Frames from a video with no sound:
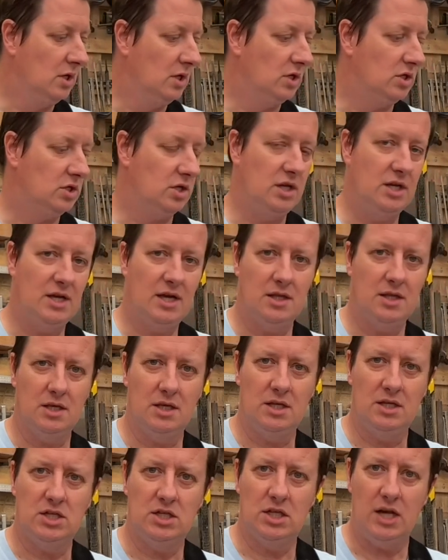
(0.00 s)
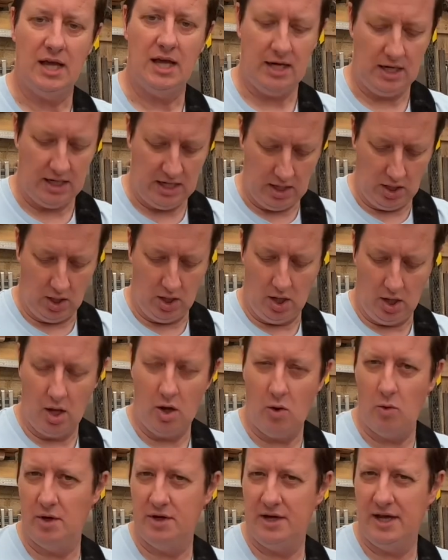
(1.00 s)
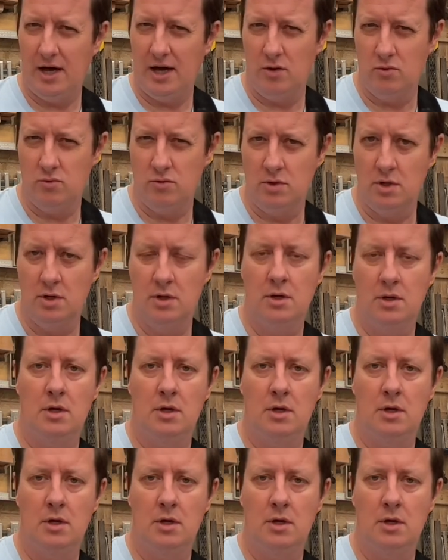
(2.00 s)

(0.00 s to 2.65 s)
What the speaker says: so you get these slightly lower down